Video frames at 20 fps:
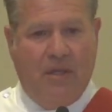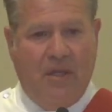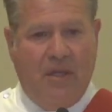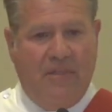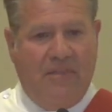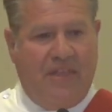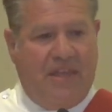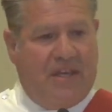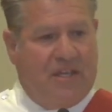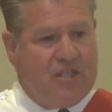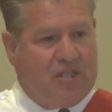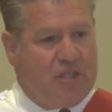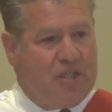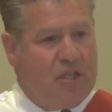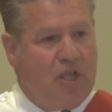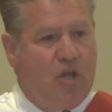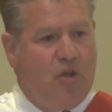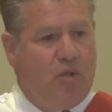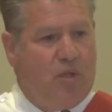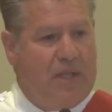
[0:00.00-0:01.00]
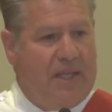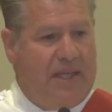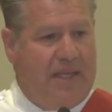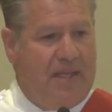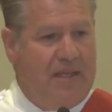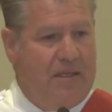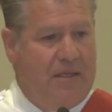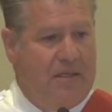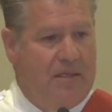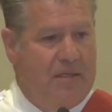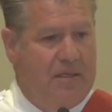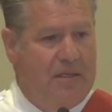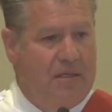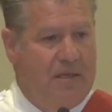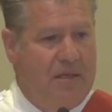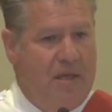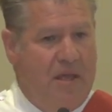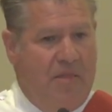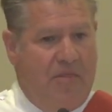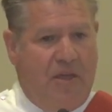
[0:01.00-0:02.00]
that is lowly,
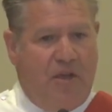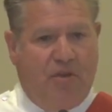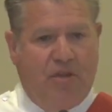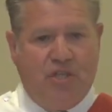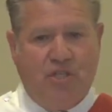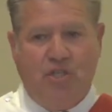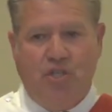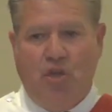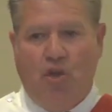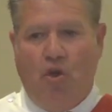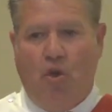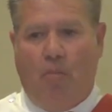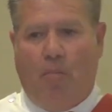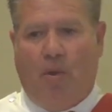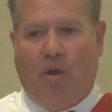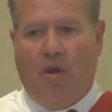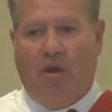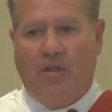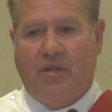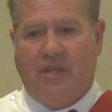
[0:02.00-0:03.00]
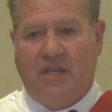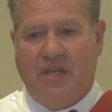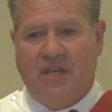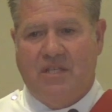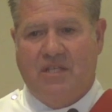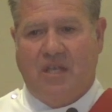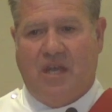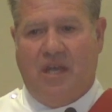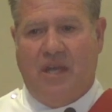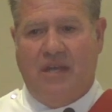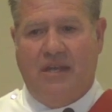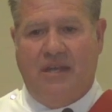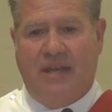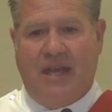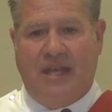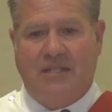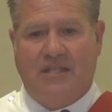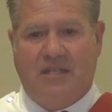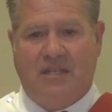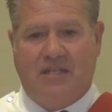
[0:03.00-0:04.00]
there is no part that is
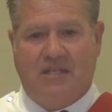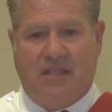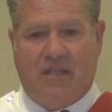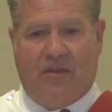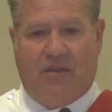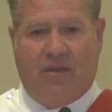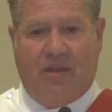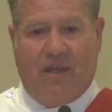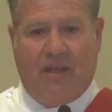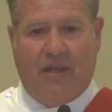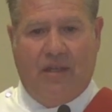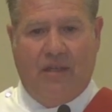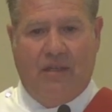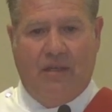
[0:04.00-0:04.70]
unnecessary.